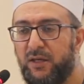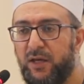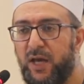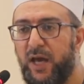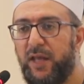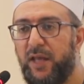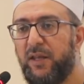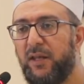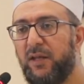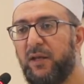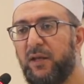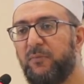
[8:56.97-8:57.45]

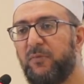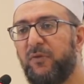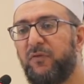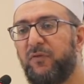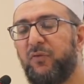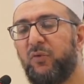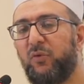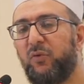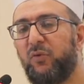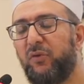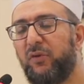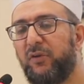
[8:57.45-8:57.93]
And then number
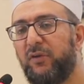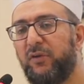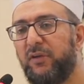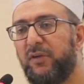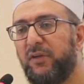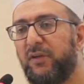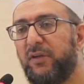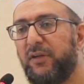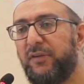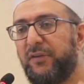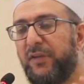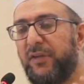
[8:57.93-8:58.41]

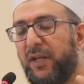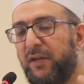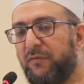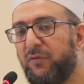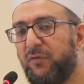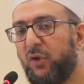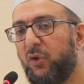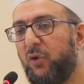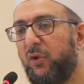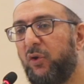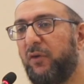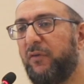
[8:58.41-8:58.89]
4, the
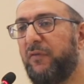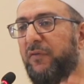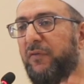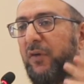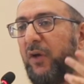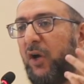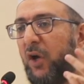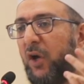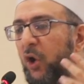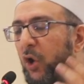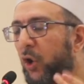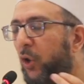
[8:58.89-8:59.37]
level of
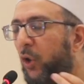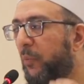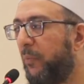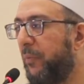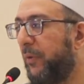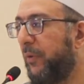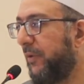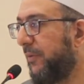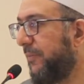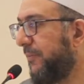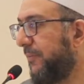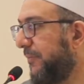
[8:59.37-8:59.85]

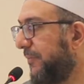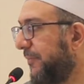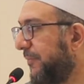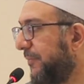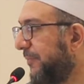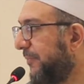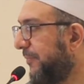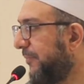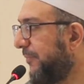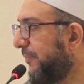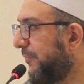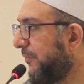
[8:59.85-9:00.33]
hope.
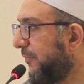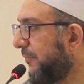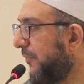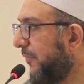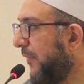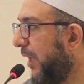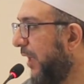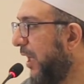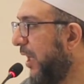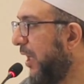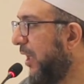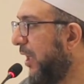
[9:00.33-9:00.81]

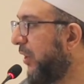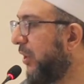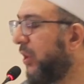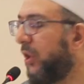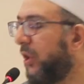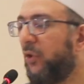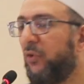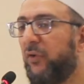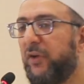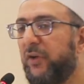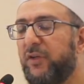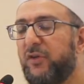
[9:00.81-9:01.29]

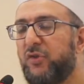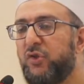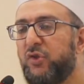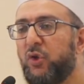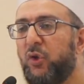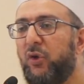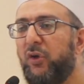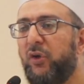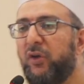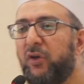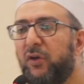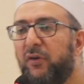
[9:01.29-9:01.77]
You know, in the
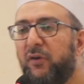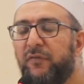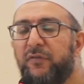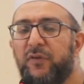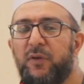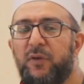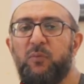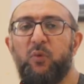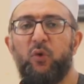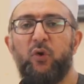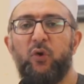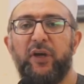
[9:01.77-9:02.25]
story
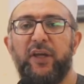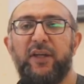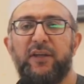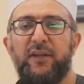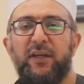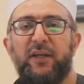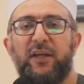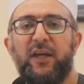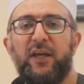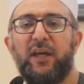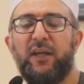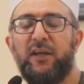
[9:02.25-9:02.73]
of the boy
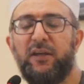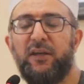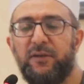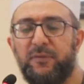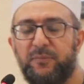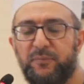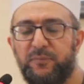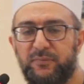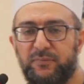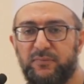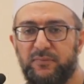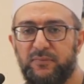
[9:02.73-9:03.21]
and the
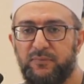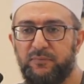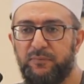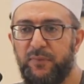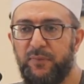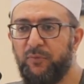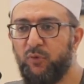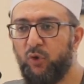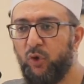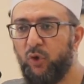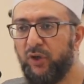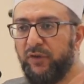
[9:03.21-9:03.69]
king,
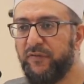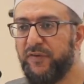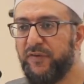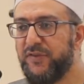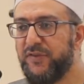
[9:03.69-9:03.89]
maybe all of